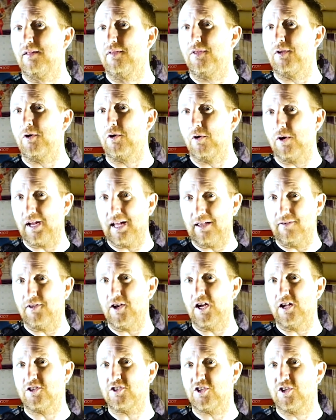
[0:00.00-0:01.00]
They're only
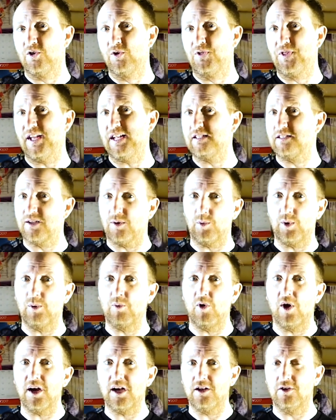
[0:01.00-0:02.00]
giving us two things that we
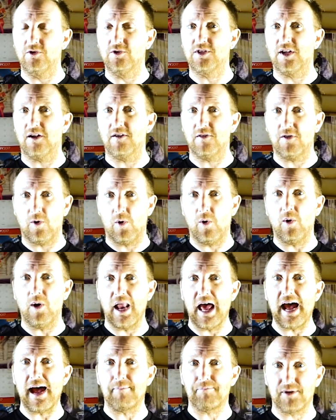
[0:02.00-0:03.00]
want to use out of the whole
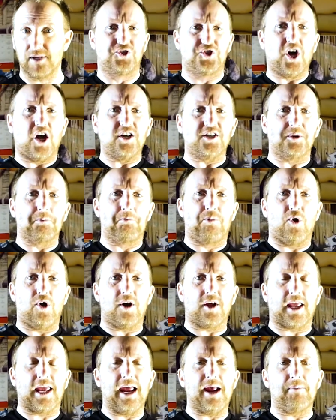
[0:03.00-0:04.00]
app. Charging port
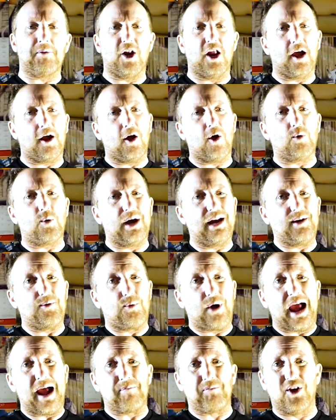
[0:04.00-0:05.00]
and cable, I already
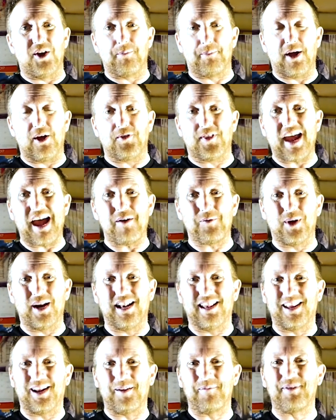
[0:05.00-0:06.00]
rambled about that one
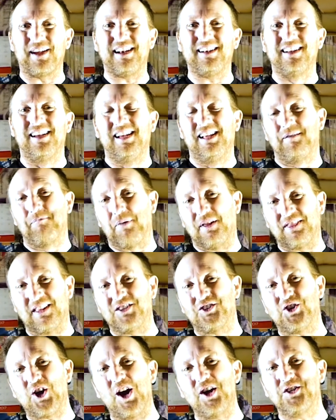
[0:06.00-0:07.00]
a little bit, but the
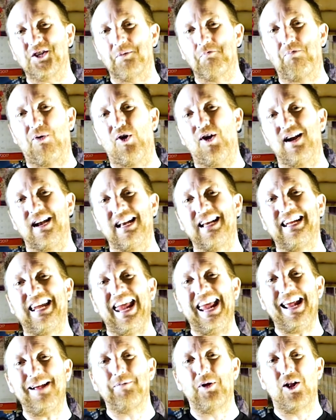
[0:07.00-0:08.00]
charging port and
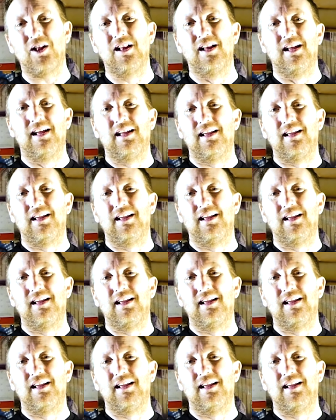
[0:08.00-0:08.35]
cable,